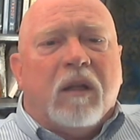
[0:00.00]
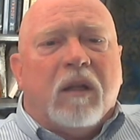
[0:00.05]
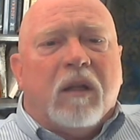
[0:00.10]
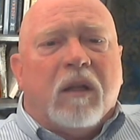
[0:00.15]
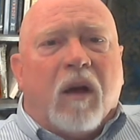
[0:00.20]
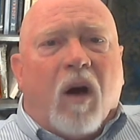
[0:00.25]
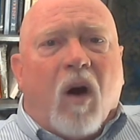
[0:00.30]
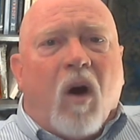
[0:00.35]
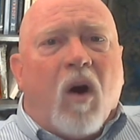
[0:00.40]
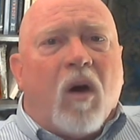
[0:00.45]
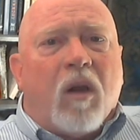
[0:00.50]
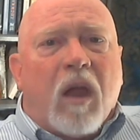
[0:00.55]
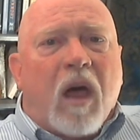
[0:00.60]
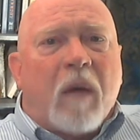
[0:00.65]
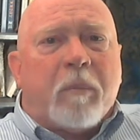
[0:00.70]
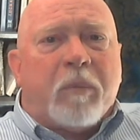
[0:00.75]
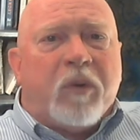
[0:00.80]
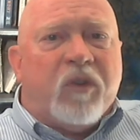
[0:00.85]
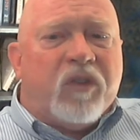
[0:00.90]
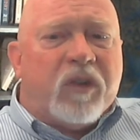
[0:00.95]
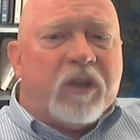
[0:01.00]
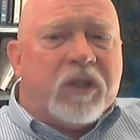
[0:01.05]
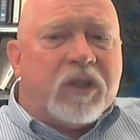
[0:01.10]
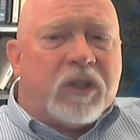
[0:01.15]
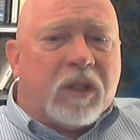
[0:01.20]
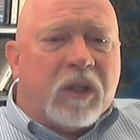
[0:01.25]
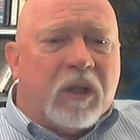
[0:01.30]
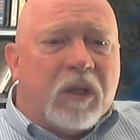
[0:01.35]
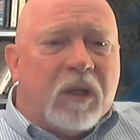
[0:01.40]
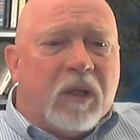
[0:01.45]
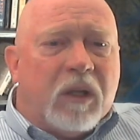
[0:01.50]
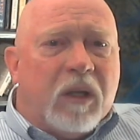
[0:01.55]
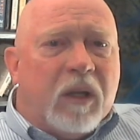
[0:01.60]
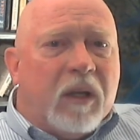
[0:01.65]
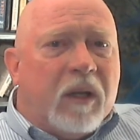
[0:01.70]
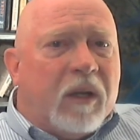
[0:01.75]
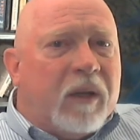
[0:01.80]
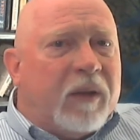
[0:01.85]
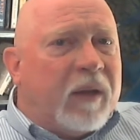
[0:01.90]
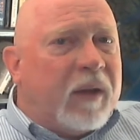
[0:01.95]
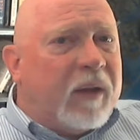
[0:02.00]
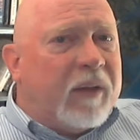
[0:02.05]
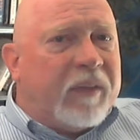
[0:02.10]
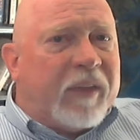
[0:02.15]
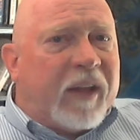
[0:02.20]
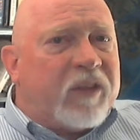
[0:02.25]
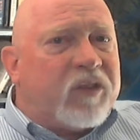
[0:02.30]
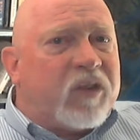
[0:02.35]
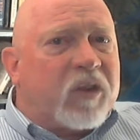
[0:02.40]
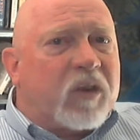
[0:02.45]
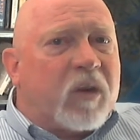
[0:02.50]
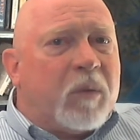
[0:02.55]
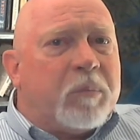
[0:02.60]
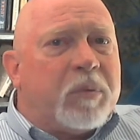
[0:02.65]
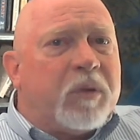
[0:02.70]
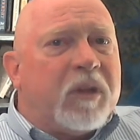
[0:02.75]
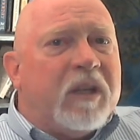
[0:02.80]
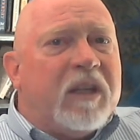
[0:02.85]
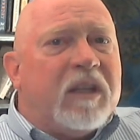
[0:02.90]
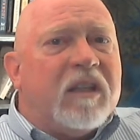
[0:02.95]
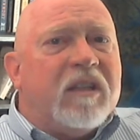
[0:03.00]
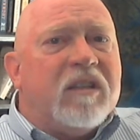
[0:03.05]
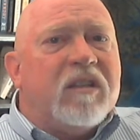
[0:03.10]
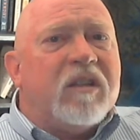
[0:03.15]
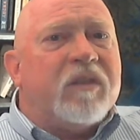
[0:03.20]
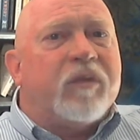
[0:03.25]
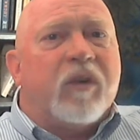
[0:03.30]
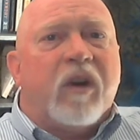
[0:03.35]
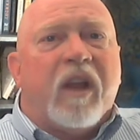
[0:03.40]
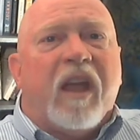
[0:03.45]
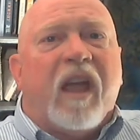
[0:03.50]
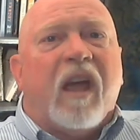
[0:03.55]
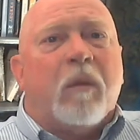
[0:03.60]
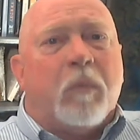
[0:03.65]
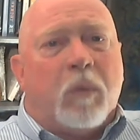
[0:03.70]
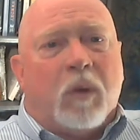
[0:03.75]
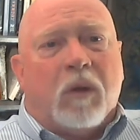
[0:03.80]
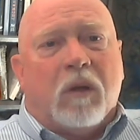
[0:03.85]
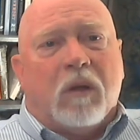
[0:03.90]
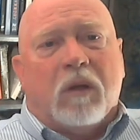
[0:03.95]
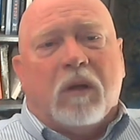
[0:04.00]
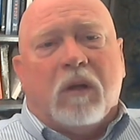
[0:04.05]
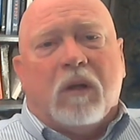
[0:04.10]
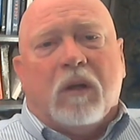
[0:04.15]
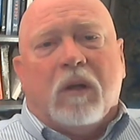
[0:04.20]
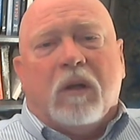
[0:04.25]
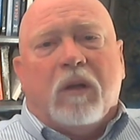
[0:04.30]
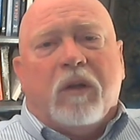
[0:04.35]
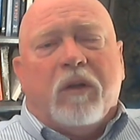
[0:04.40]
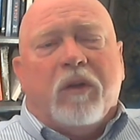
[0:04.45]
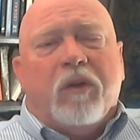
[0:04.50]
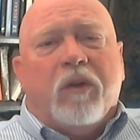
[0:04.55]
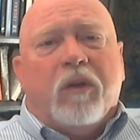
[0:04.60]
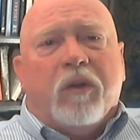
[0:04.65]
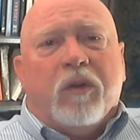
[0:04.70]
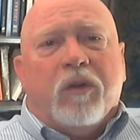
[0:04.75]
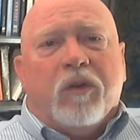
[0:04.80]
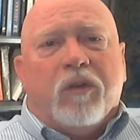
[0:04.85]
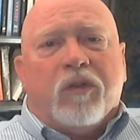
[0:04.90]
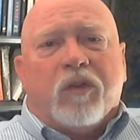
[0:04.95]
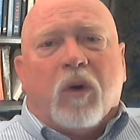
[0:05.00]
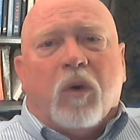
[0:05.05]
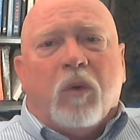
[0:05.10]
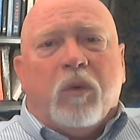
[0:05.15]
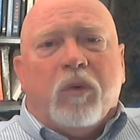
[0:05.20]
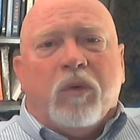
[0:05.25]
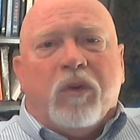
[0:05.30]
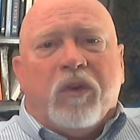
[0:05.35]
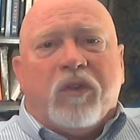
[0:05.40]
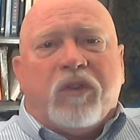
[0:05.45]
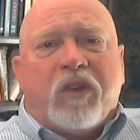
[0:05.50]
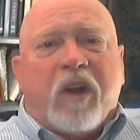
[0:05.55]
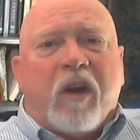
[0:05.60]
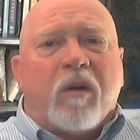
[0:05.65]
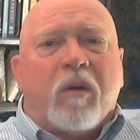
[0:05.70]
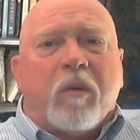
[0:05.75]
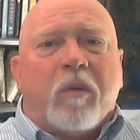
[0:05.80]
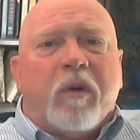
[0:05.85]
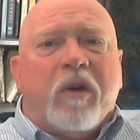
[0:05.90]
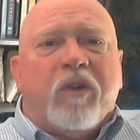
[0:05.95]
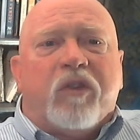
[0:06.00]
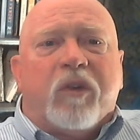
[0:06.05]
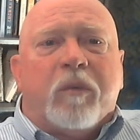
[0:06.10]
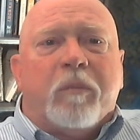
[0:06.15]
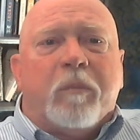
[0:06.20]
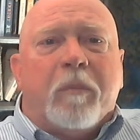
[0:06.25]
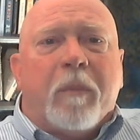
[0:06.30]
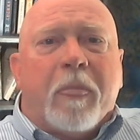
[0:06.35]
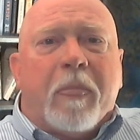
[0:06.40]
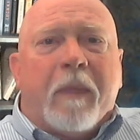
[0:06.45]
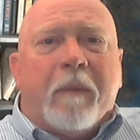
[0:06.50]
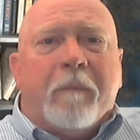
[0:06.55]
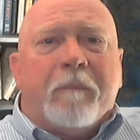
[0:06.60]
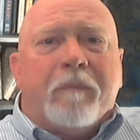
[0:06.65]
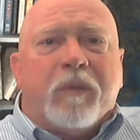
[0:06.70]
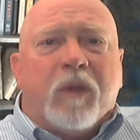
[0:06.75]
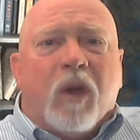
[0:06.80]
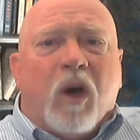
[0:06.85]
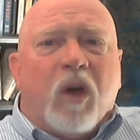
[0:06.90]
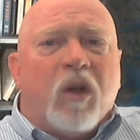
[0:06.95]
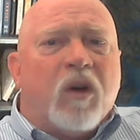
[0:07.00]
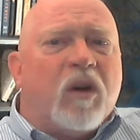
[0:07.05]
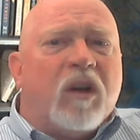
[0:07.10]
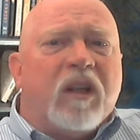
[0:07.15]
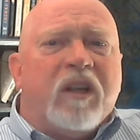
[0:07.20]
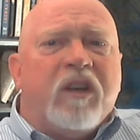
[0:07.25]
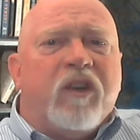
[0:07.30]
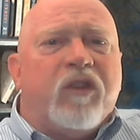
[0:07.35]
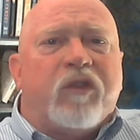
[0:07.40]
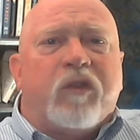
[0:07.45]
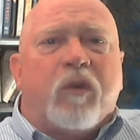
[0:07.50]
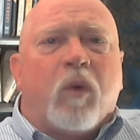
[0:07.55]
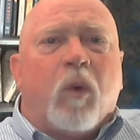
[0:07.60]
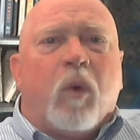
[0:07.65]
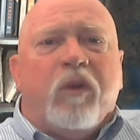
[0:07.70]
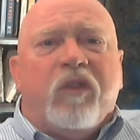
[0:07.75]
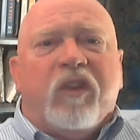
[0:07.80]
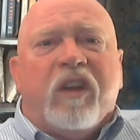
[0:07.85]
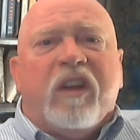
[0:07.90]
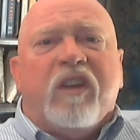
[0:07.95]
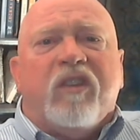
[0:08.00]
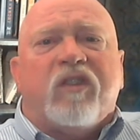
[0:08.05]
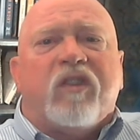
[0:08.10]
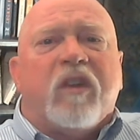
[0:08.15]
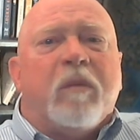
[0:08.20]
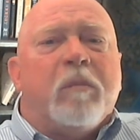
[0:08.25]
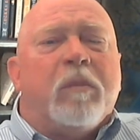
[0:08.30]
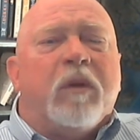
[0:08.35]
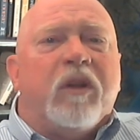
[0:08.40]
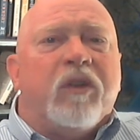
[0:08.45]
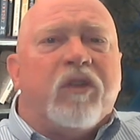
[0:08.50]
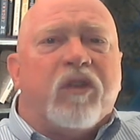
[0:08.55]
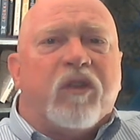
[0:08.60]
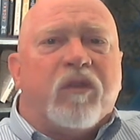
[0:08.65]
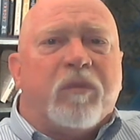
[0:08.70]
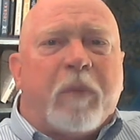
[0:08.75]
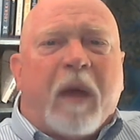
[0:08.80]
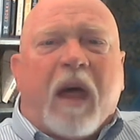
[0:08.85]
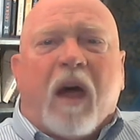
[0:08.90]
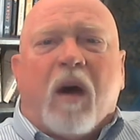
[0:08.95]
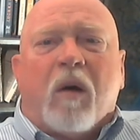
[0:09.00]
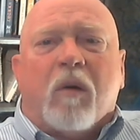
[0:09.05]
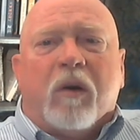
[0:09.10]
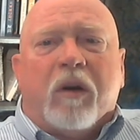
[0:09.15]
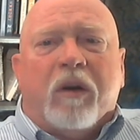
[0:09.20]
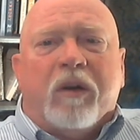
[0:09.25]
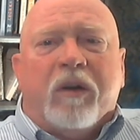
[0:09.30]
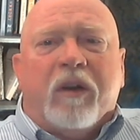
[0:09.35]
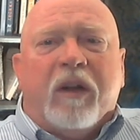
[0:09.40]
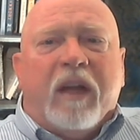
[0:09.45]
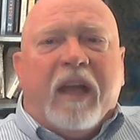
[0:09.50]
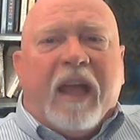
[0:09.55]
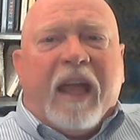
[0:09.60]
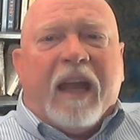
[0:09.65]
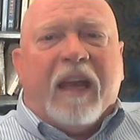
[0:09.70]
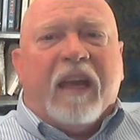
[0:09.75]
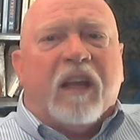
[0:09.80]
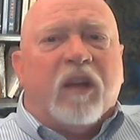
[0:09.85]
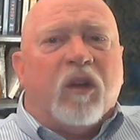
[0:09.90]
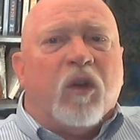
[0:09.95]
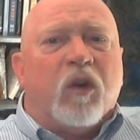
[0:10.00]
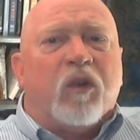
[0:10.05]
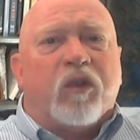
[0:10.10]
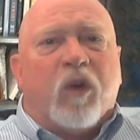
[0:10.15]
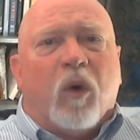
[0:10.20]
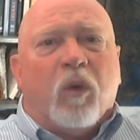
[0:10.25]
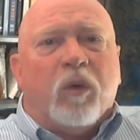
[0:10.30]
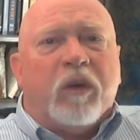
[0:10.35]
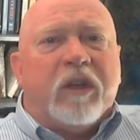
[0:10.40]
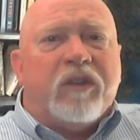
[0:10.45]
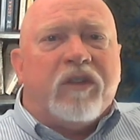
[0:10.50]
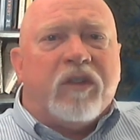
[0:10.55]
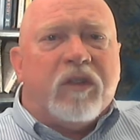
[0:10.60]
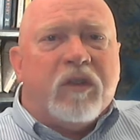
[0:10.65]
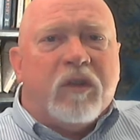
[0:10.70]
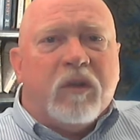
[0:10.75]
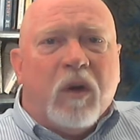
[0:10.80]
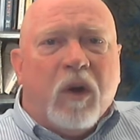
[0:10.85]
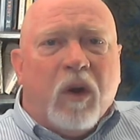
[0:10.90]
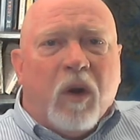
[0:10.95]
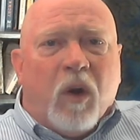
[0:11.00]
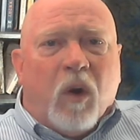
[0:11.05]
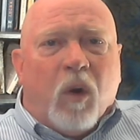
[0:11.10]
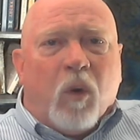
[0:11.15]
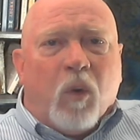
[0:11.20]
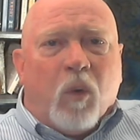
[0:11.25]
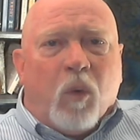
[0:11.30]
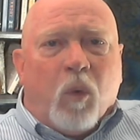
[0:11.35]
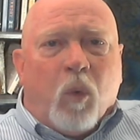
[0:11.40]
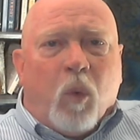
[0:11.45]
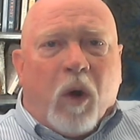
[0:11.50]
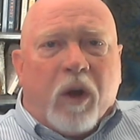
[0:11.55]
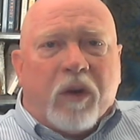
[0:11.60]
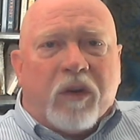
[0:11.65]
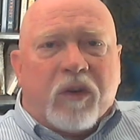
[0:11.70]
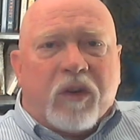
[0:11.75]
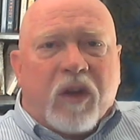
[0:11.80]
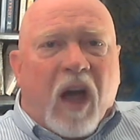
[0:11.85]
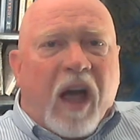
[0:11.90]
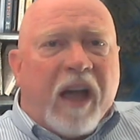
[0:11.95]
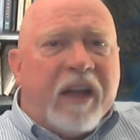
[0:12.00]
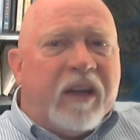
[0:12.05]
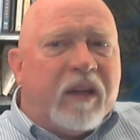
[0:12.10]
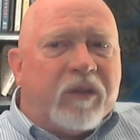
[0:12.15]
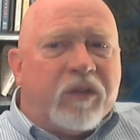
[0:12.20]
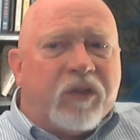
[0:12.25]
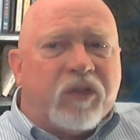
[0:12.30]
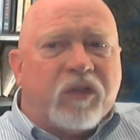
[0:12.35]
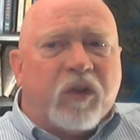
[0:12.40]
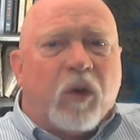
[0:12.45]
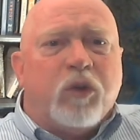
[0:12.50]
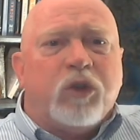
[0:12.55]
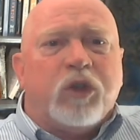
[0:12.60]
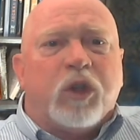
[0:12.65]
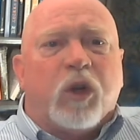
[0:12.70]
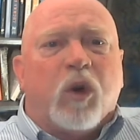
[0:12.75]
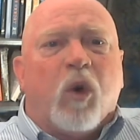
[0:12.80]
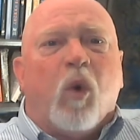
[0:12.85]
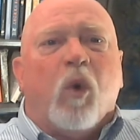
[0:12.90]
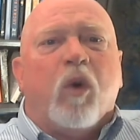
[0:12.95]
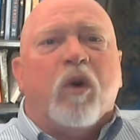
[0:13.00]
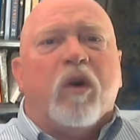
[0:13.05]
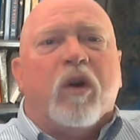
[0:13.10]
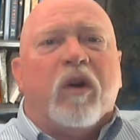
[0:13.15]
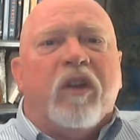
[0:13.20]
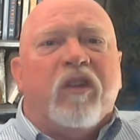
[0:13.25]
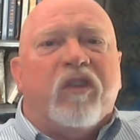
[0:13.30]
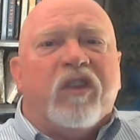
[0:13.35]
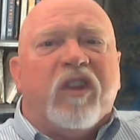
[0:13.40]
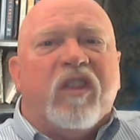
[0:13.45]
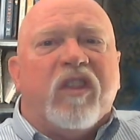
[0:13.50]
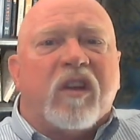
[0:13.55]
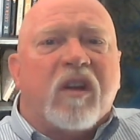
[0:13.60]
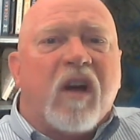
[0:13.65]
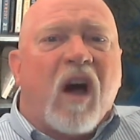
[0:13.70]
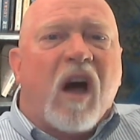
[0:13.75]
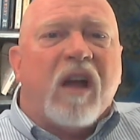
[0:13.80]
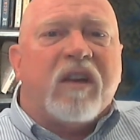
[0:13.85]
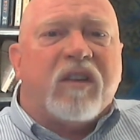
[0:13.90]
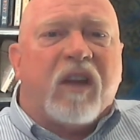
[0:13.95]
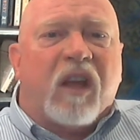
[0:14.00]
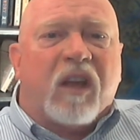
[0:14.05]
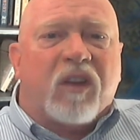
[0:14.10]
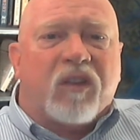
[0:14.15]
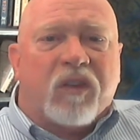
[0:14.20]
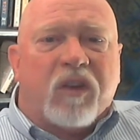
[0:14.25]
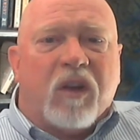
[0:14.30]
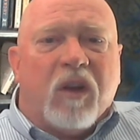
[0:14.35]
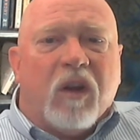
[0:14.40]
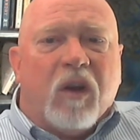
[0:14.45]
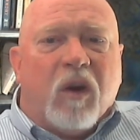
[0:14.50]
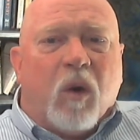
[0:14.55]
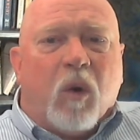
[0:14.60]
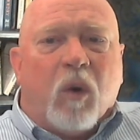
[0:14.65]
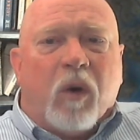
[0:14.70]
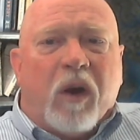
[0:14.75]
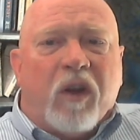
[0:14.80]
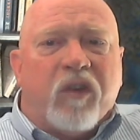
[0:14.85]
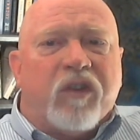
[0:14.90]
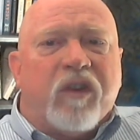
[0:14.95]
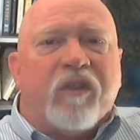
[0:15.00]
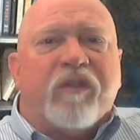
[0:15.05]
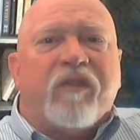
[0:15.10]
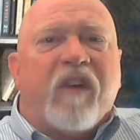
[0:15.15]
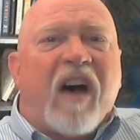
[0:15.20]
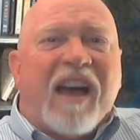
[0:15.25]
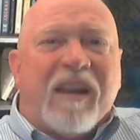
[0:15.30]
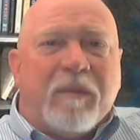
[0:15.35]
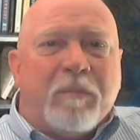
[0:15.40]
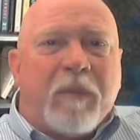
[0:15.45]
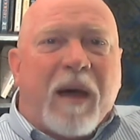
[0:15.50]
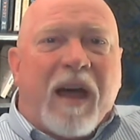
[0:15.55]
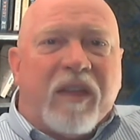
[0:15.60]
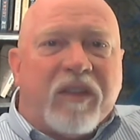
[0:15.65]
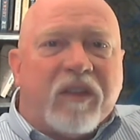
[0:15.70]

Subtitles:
all opposition. That's a completely different animal. So terrorism utterly destroys any semblance of power, and it looks only to what kind of social order is in the context or as defined by the